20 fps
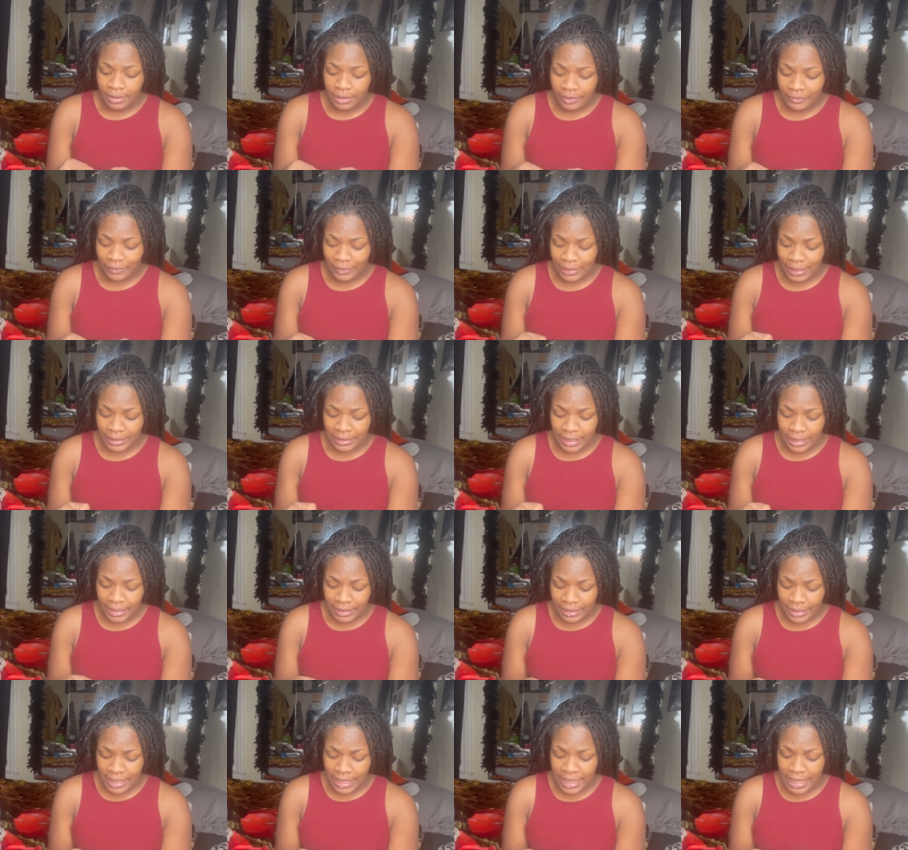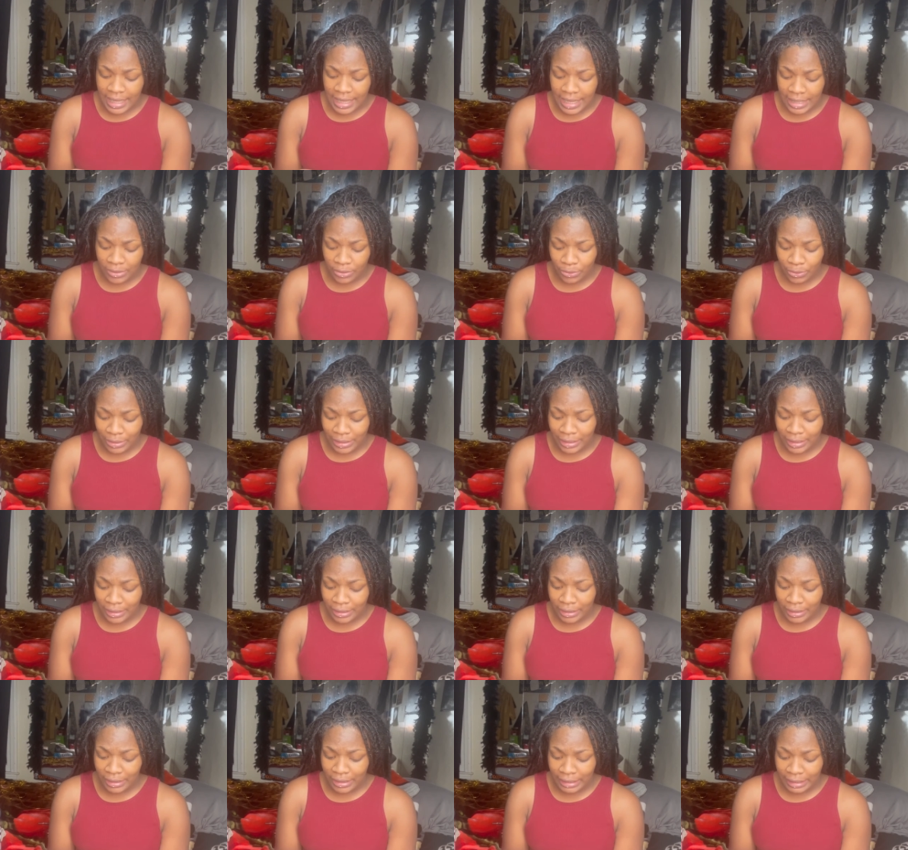I feel like they could have handled it a
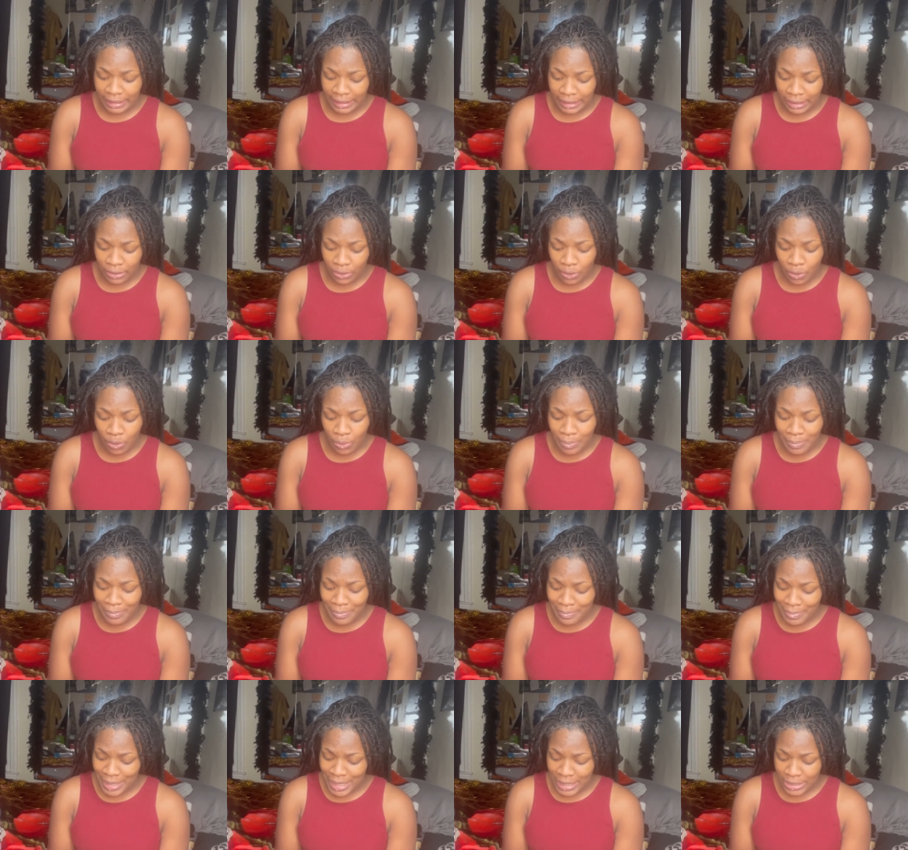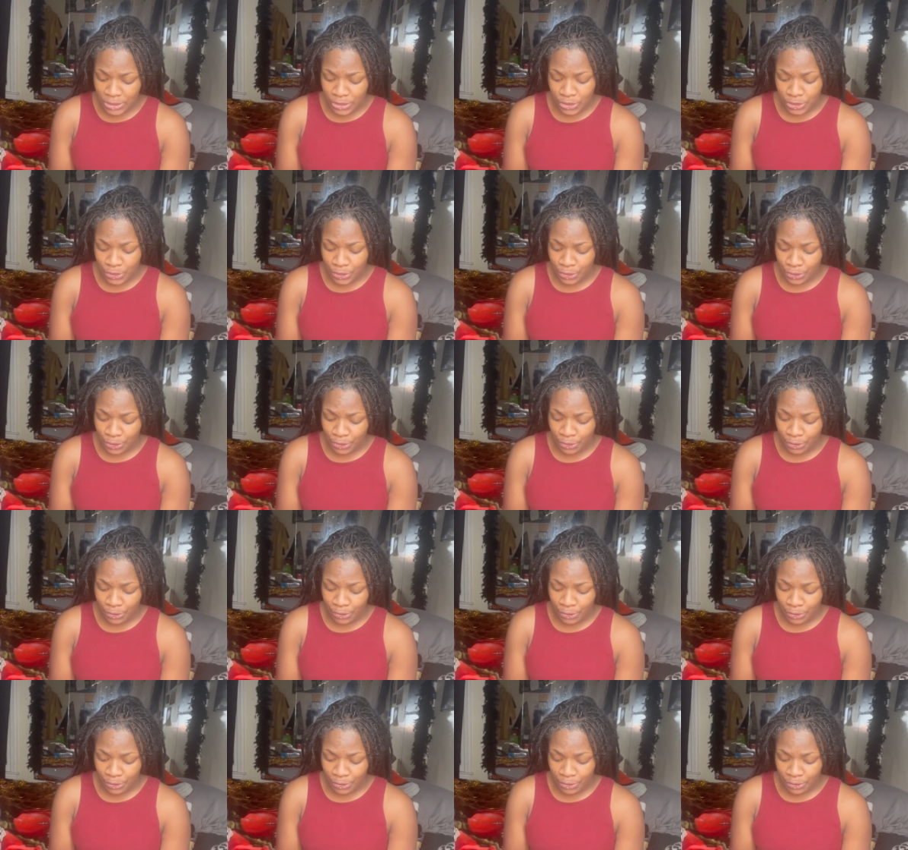little better,
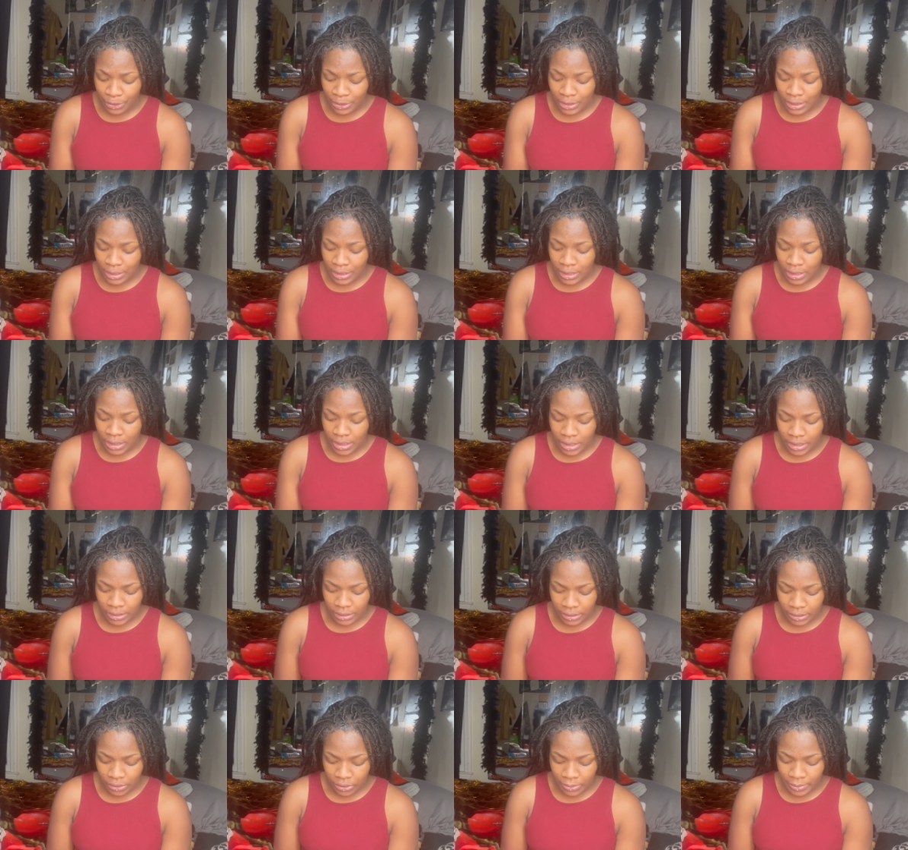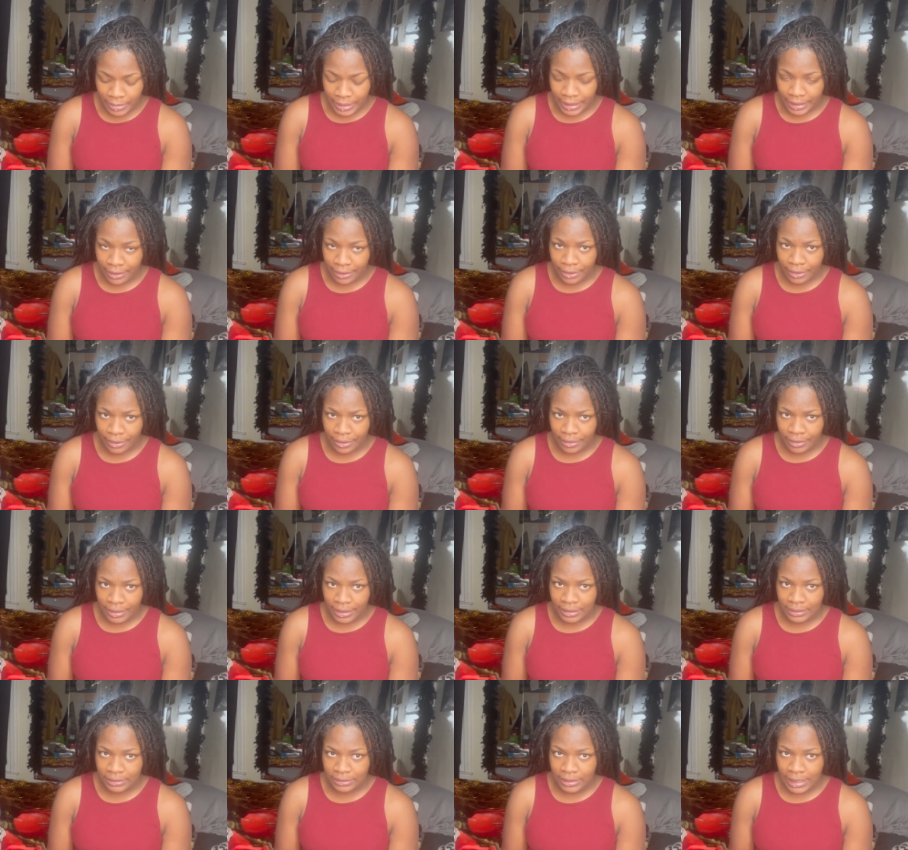a little better,
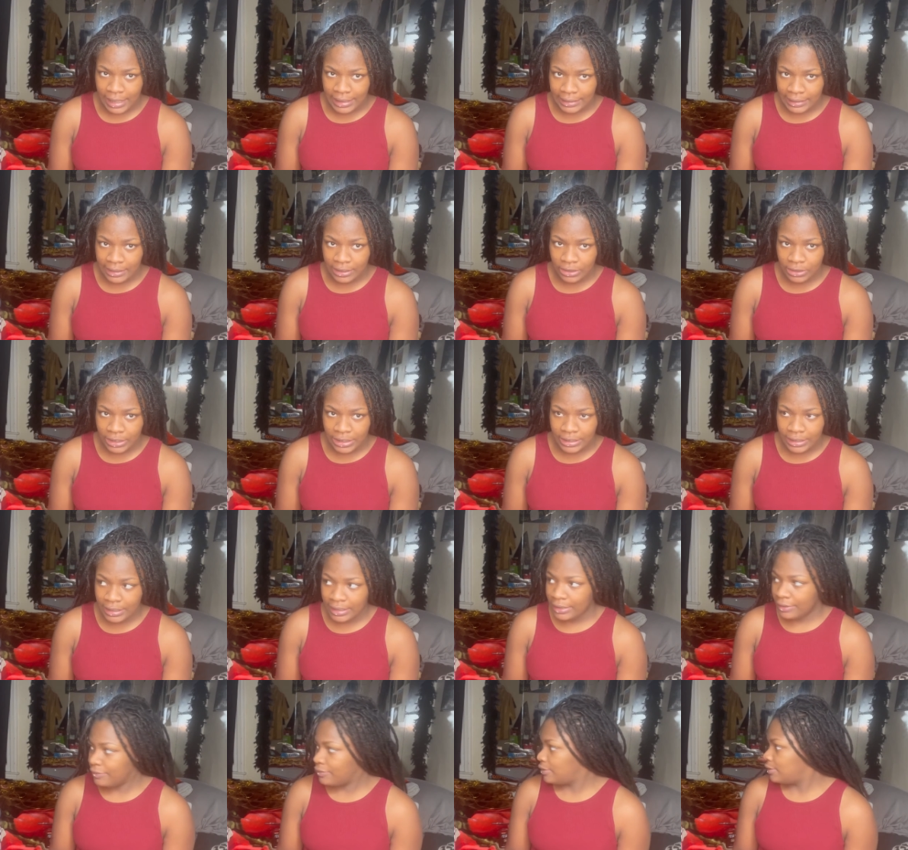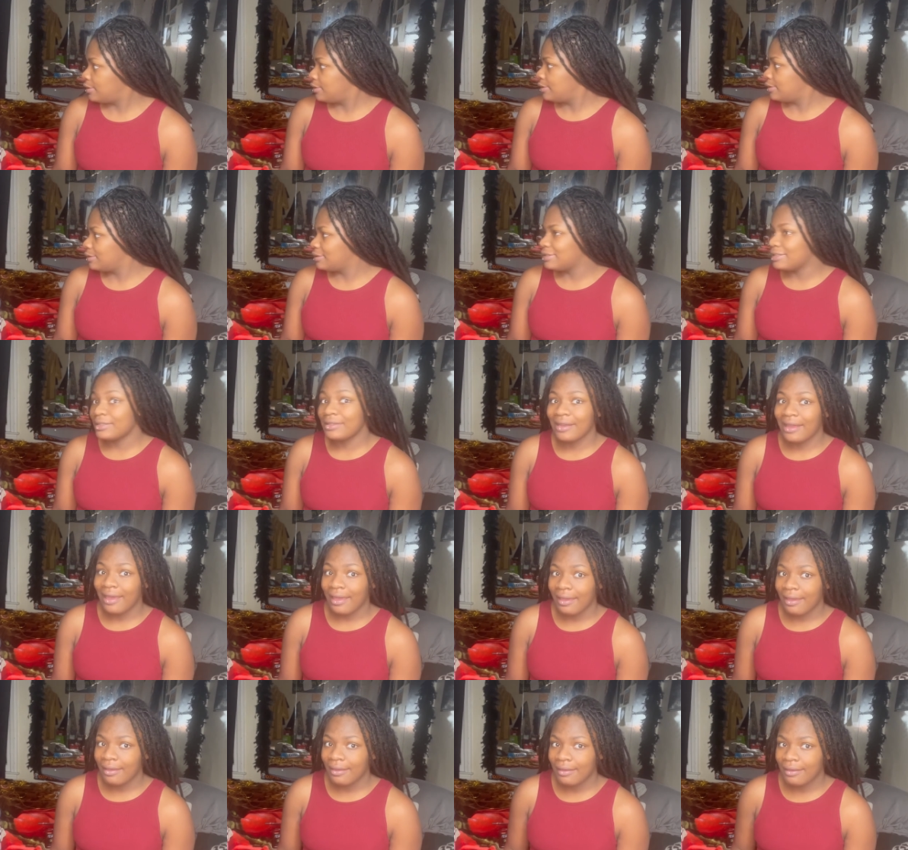because I literally leave
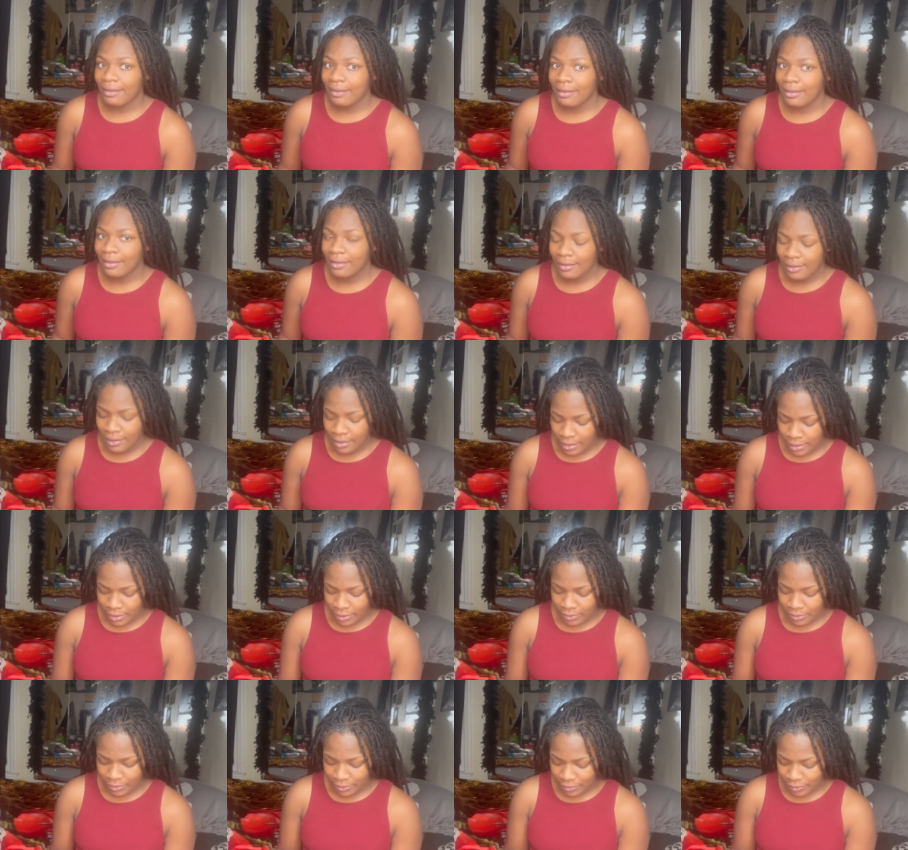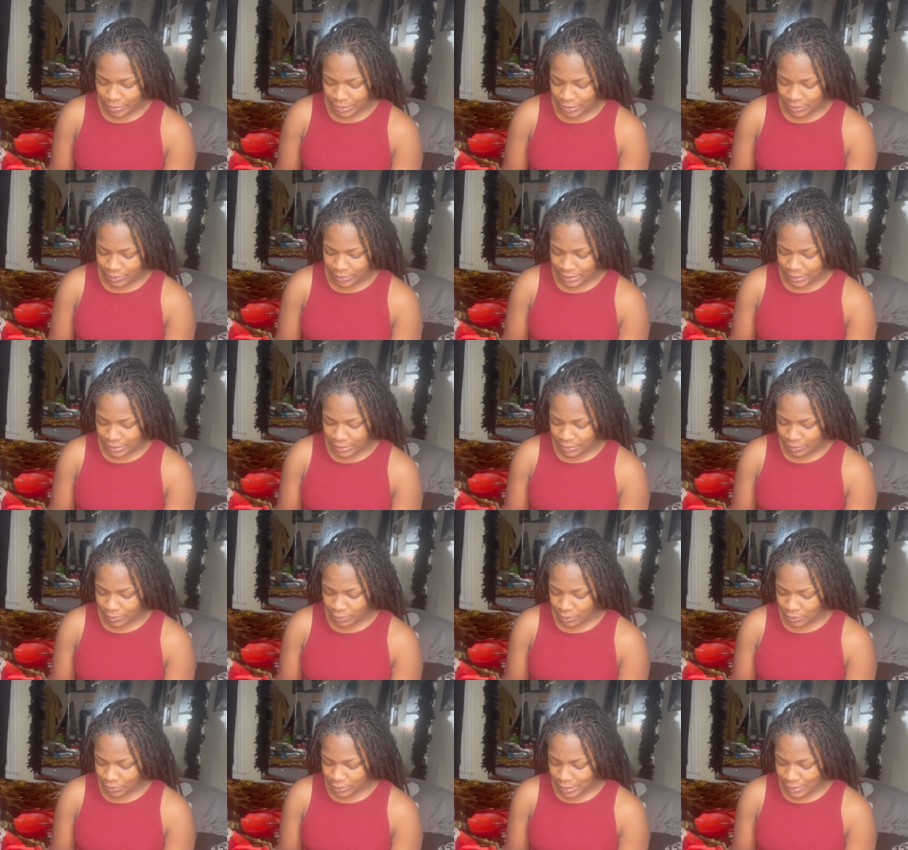today, which was,
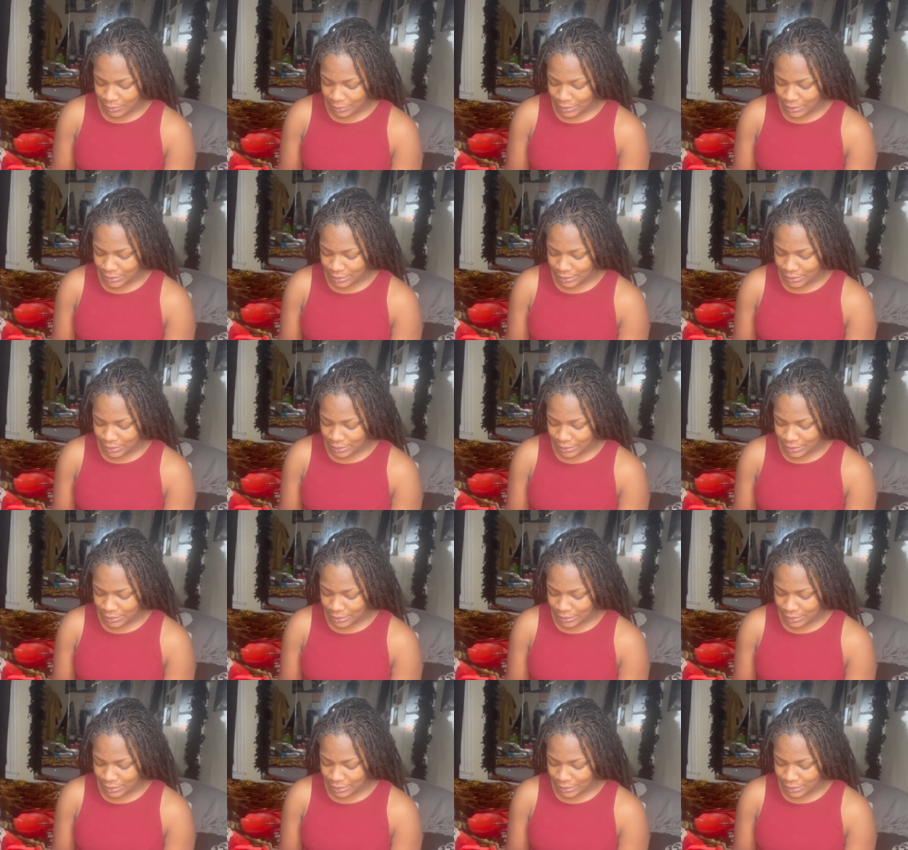well, it was